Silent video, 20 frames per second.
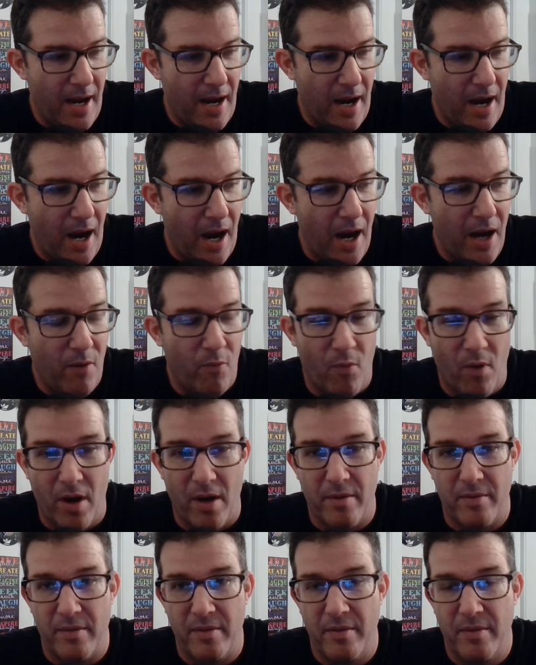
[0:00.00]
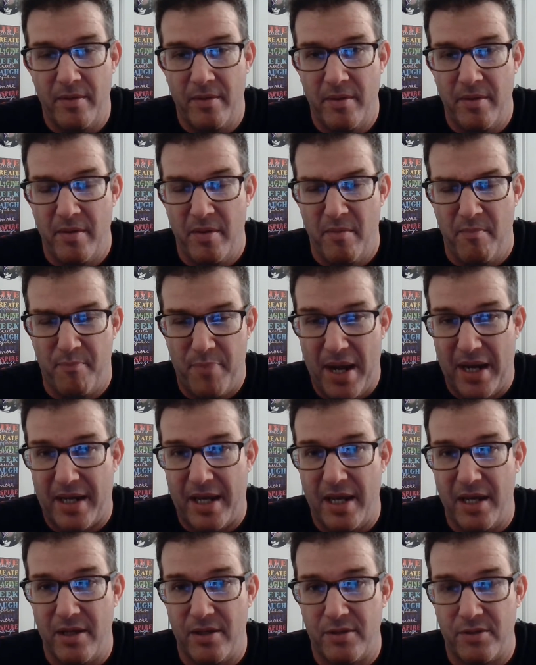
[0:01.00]
I want
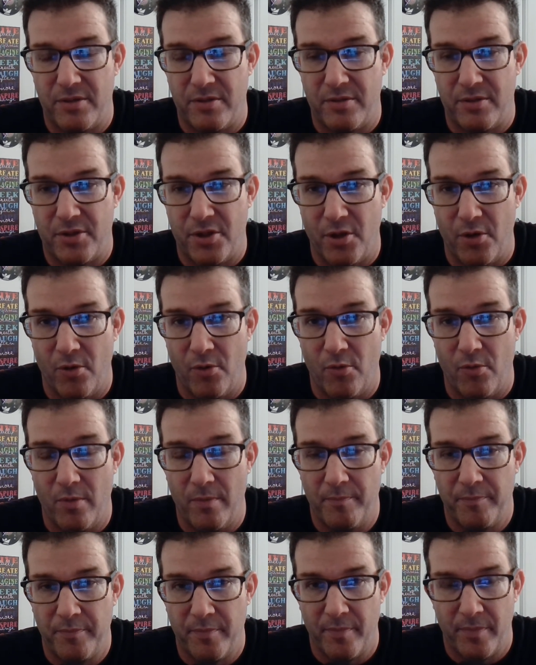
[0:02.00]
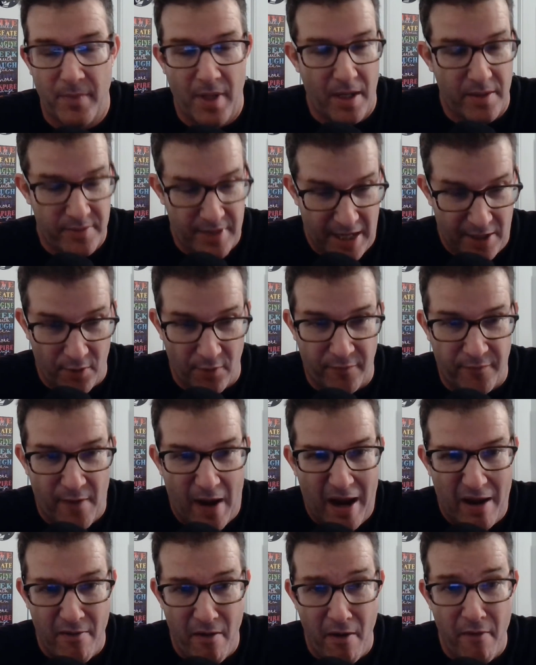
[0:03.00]
Becky to take her
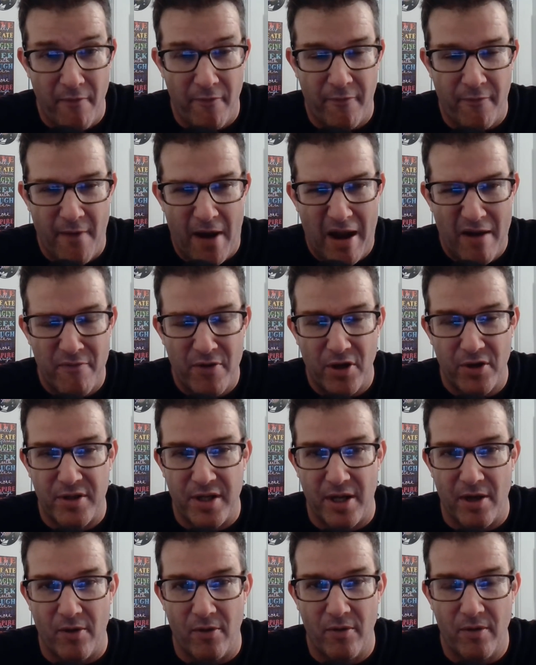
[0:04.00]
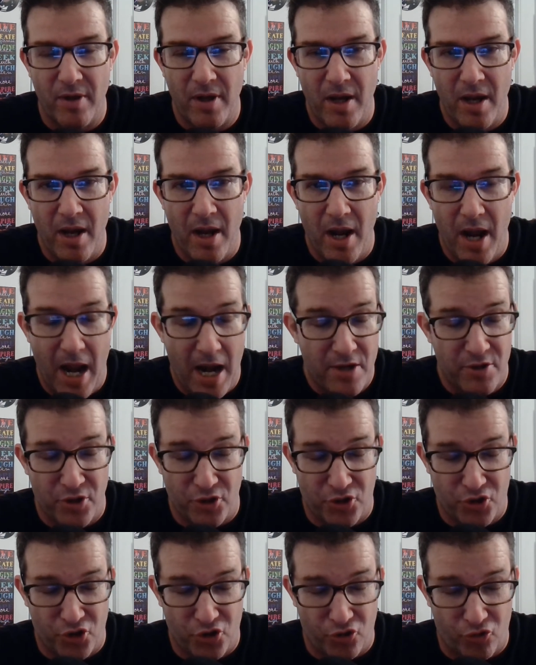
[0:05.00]
five five year deal and
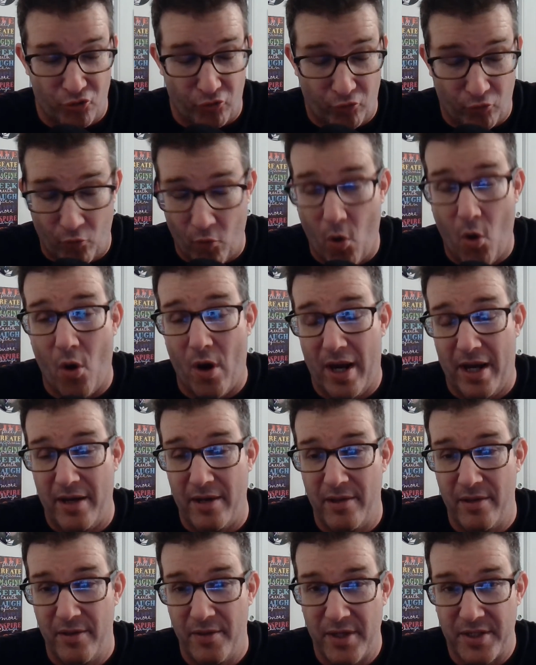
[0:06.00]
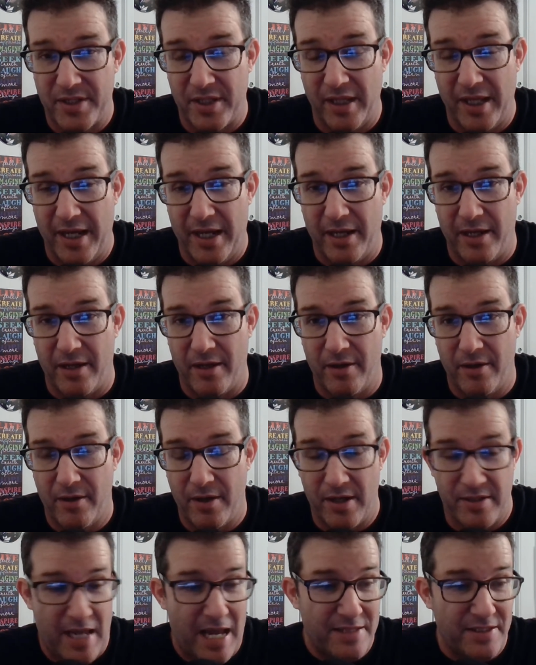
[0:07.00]
destroy this league.
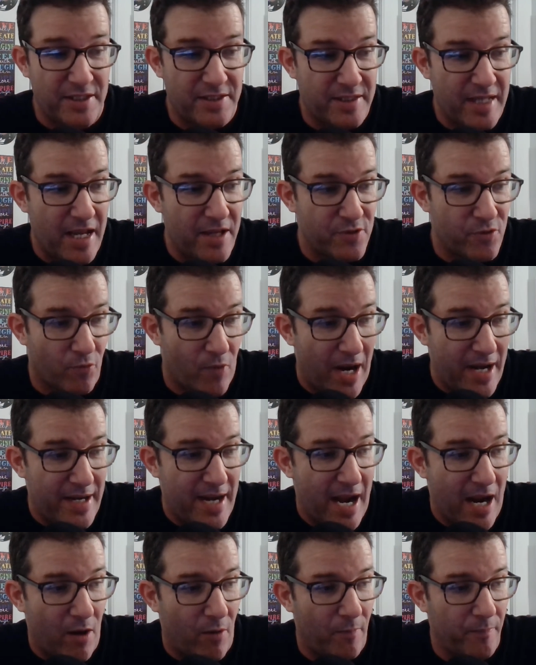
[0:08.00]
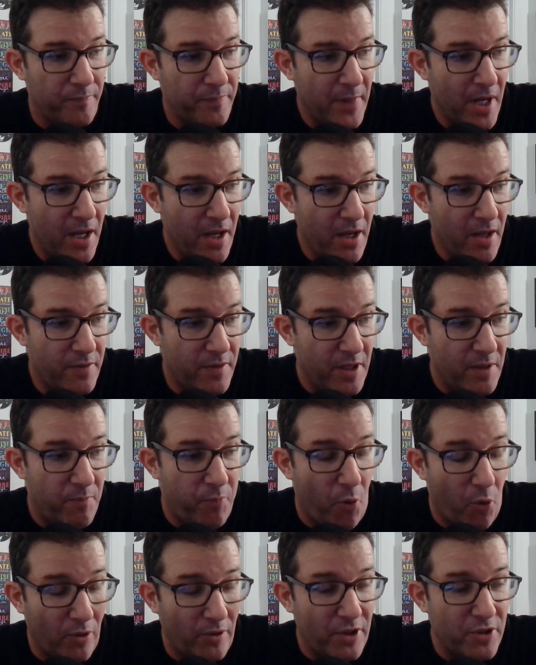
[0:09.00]
Because as it stands right now, the
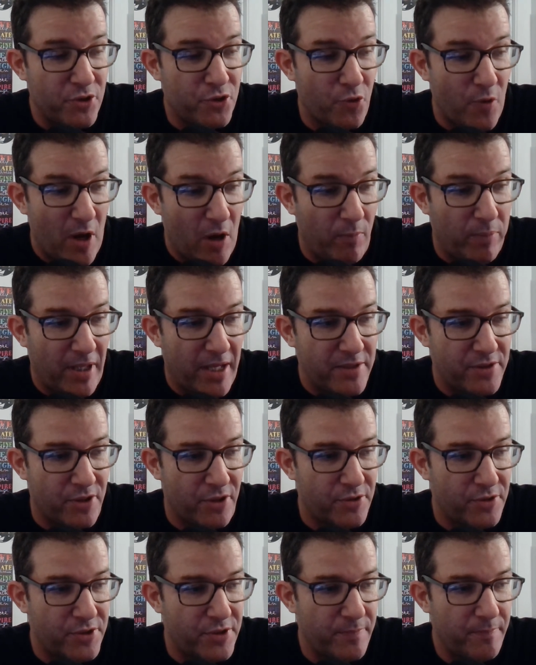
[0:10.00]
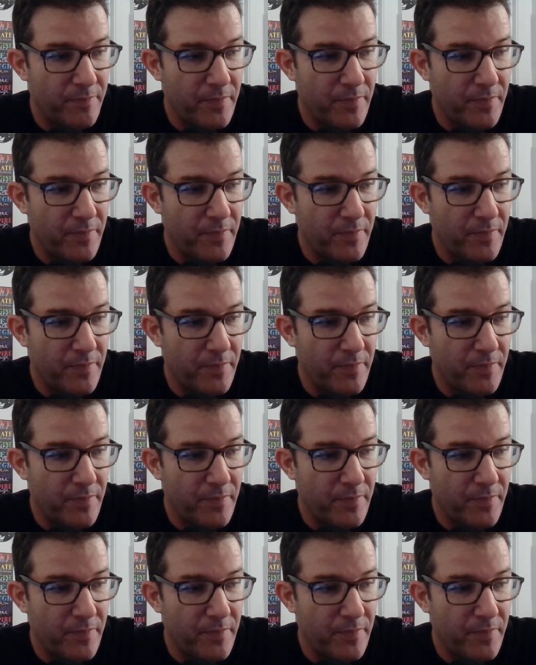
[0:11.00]
Portland Trailblazers